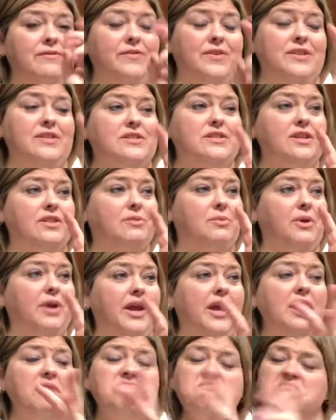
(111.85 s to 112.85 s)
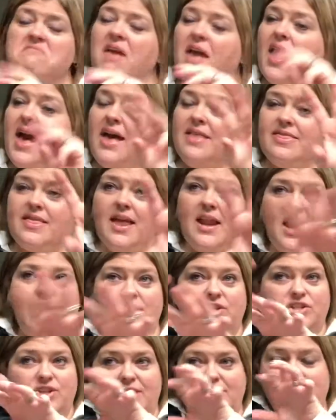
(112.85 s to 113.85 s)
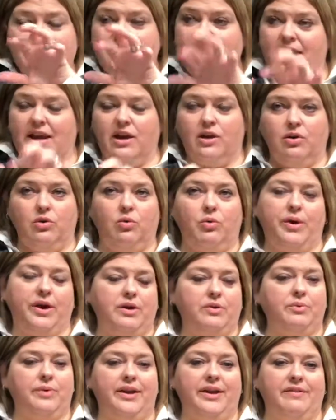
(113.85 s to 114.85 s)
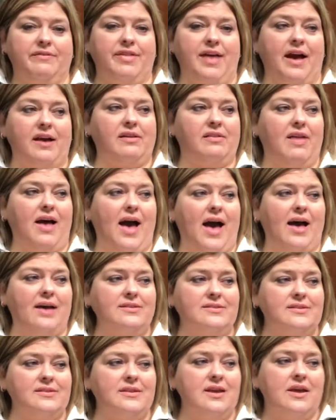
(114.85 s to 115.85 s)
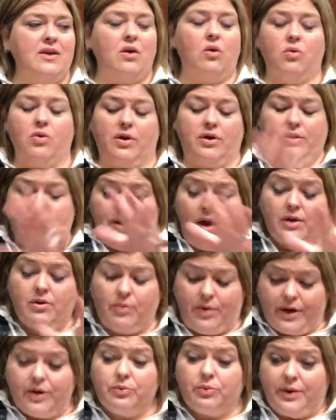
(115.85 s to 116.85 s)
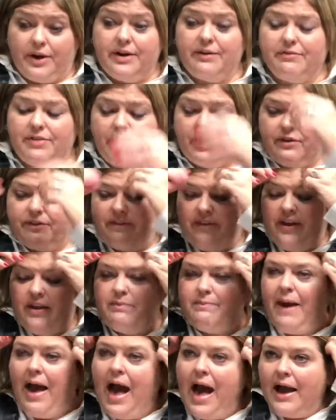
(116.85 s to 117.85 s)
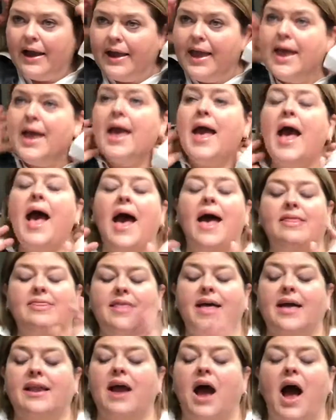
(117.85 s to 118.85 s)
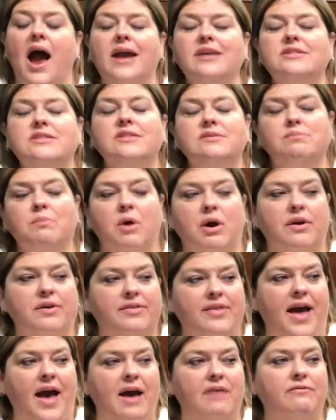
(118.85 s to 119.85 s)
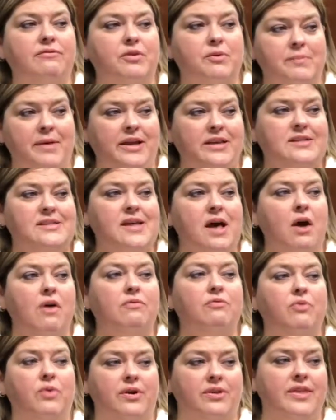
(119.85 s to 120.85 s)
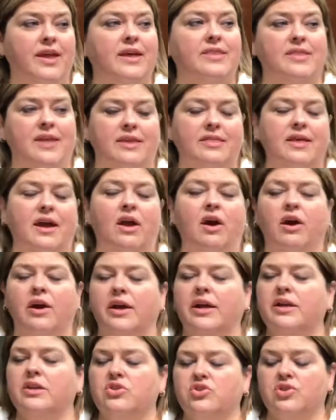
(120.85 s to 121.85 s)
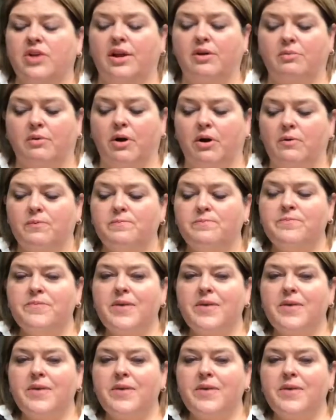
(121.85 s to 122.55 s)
fist to 3. And then I just take a quick read of that class or a quick read of their feedback. And then I just mark that for myself where they think they are in general.